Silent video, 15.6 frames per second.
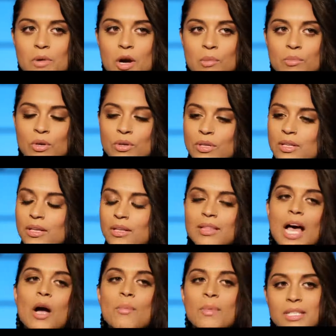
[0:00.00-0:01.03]
when I'm heartbroken,
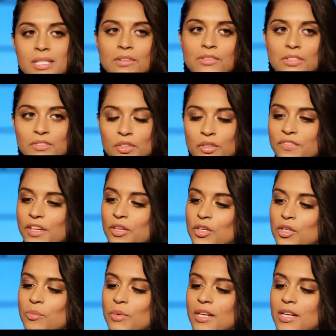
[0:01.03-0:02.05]
allow myself to feel
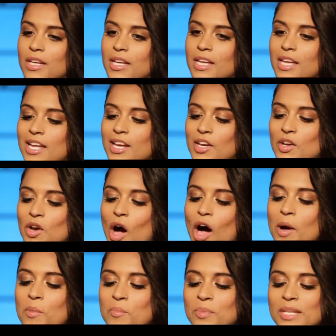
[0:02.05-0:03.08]
failure, but
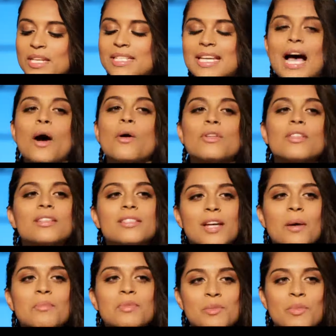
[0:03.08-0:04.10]
not be down in the
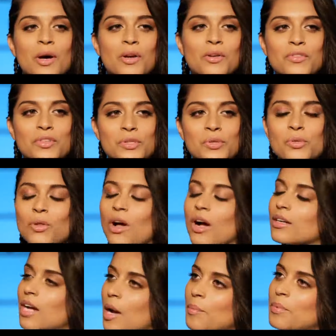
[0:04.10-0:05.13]
dumps about it for too
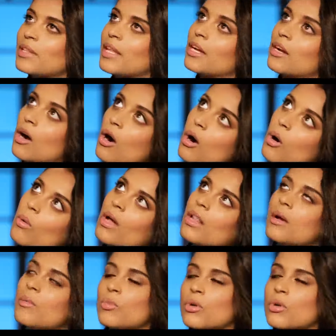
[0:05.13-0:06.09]
long. Not be like, oh, well,